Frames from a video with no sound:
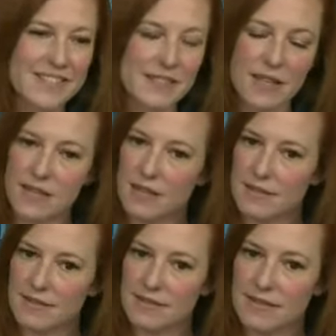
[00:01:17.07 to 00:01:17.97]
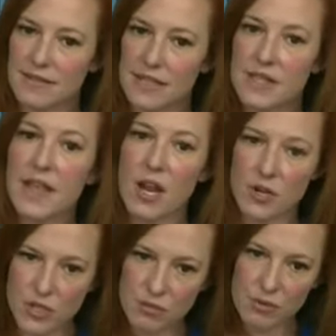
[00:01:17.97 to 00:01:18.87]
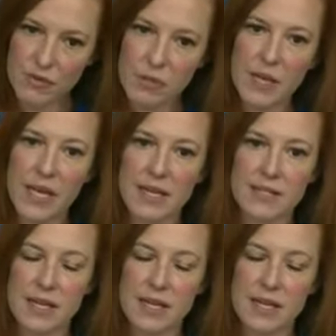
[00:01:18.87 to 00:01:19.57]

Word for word: Are they still reviewing it? They are still reviewing it.